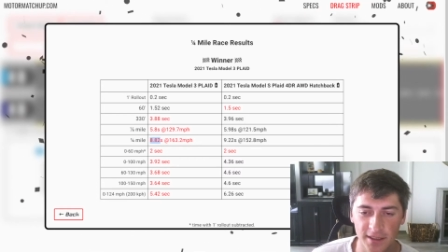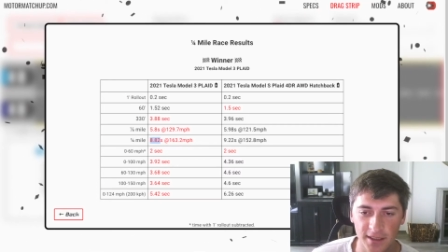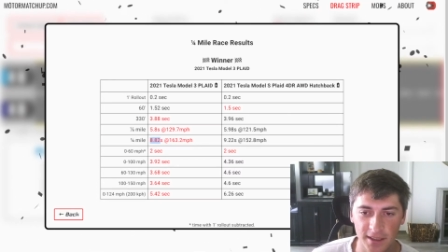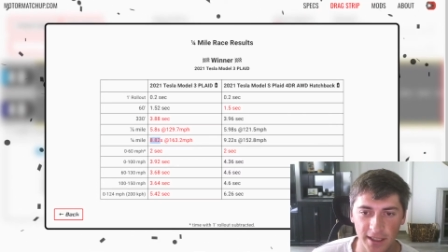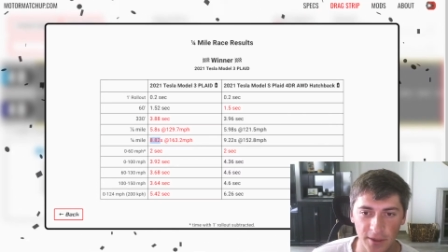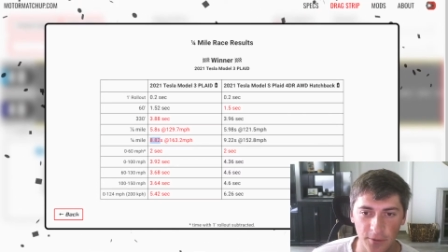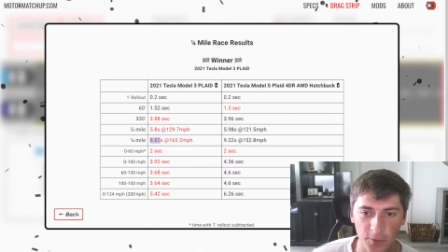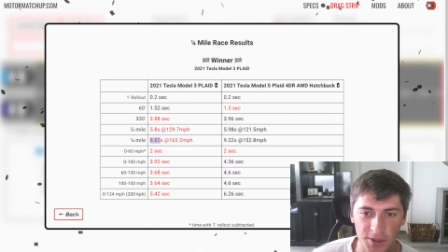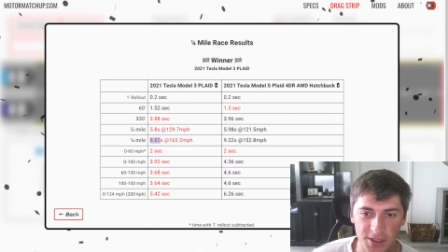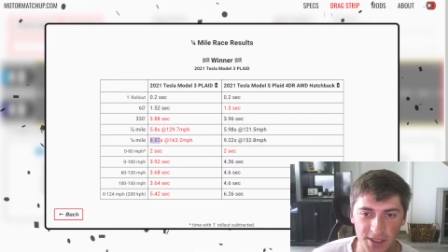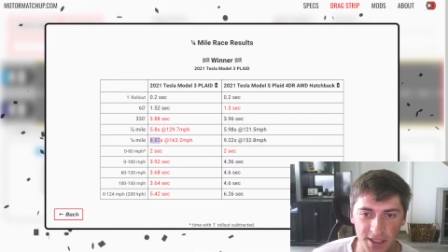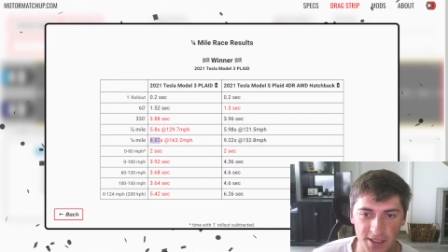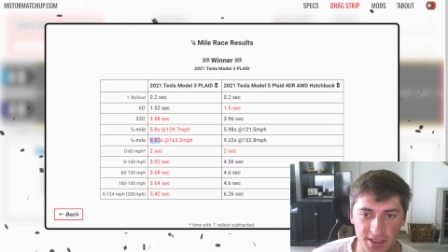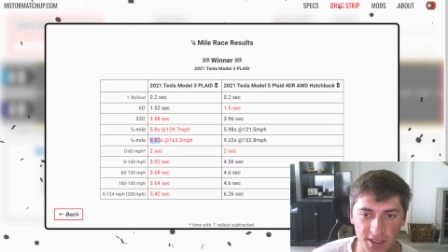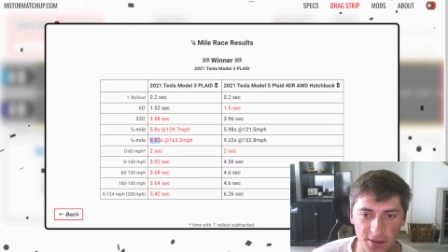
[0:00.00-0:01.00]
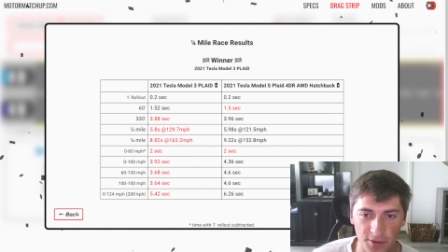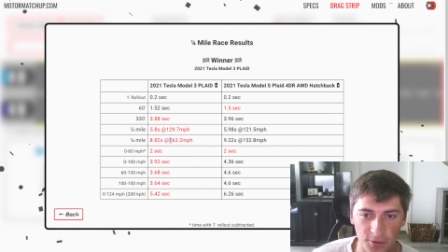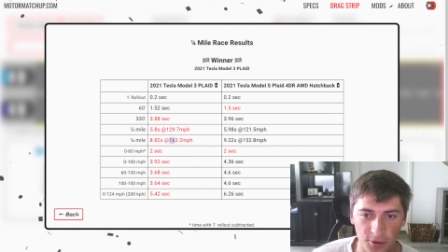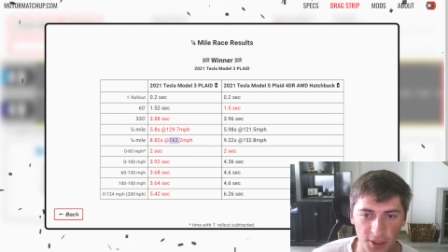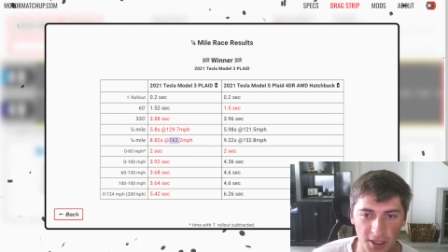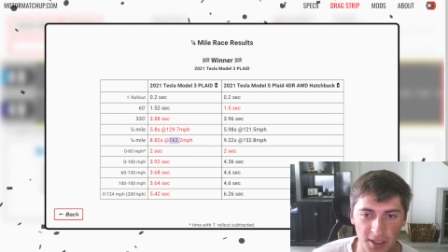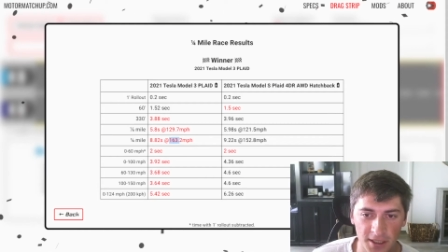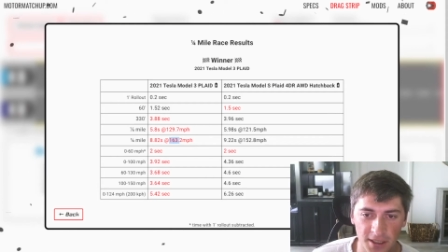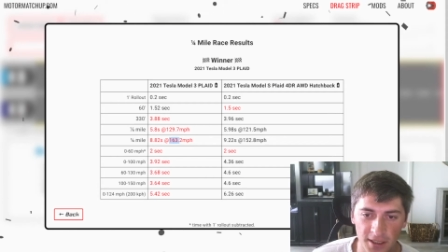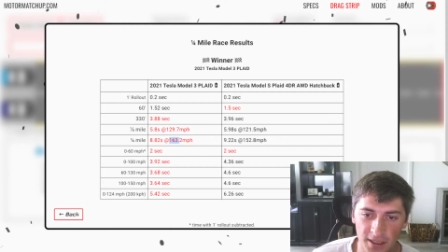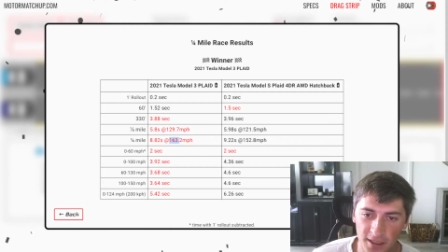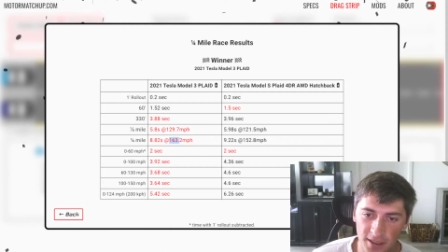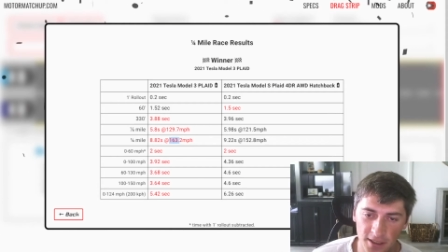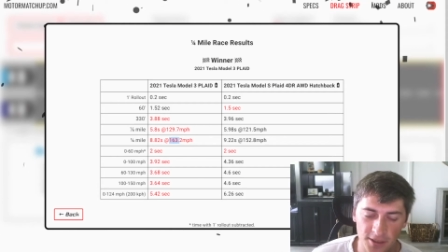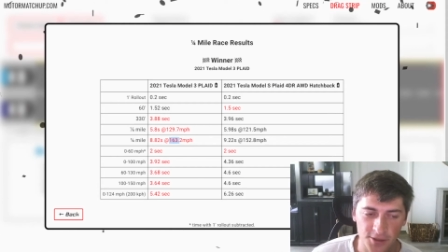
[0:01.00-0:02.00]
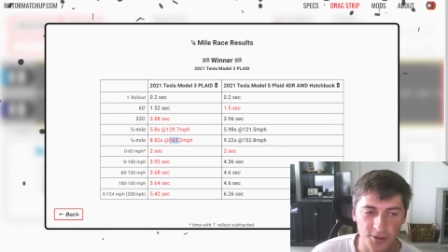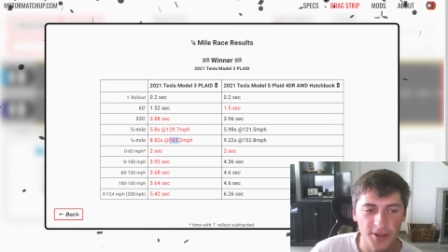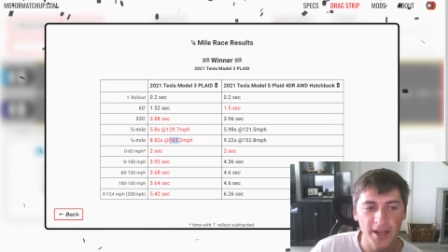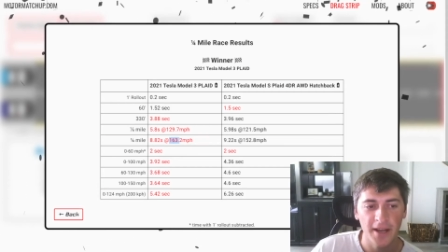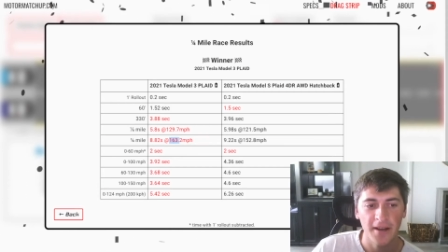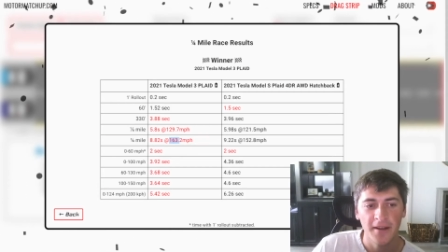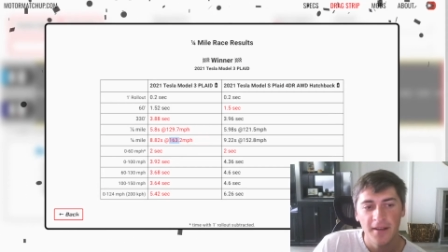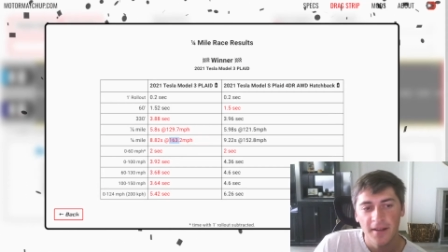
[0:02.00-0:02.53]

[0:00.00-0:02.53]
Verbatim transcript: at one sixty-three. So yeah,